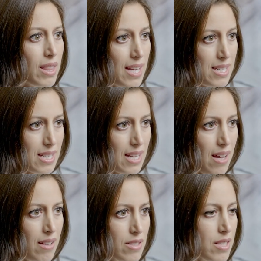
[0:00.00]

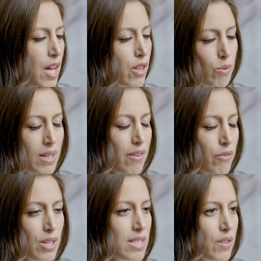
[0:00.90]
ICLs,
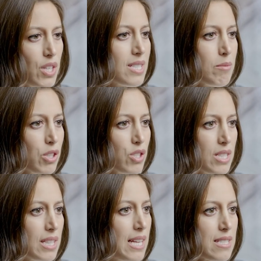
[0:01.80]
recovery is very similar
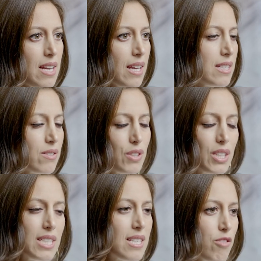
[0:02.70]
to LASIK. It's a
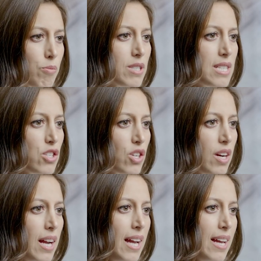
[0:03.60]
very safe procedure.